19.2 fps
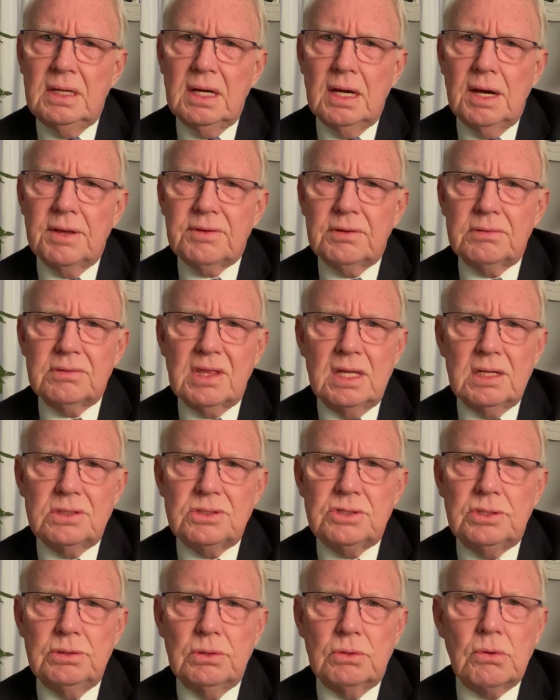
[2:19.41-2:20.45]
other than
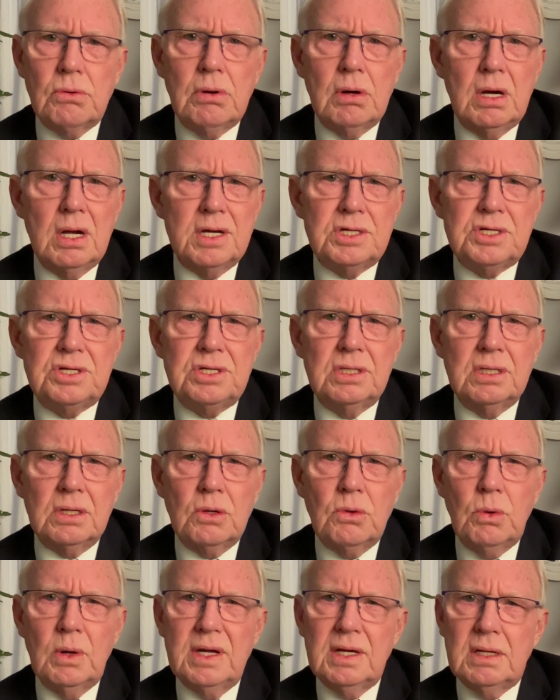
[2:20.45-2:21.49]
to quash,
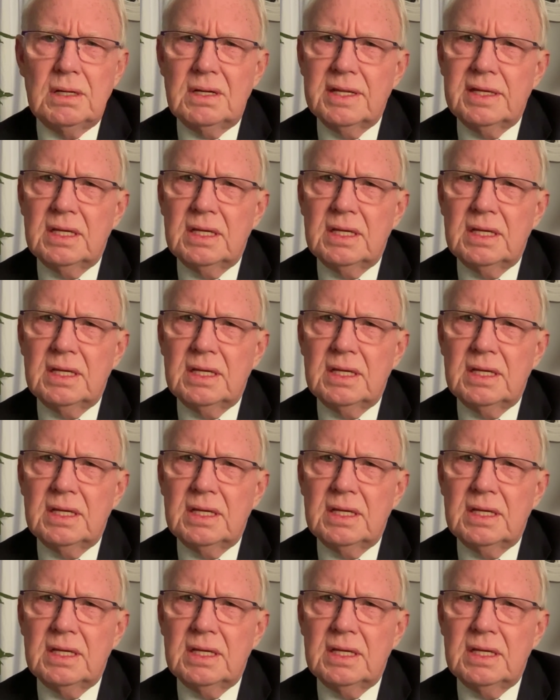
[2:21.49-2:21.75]
quell,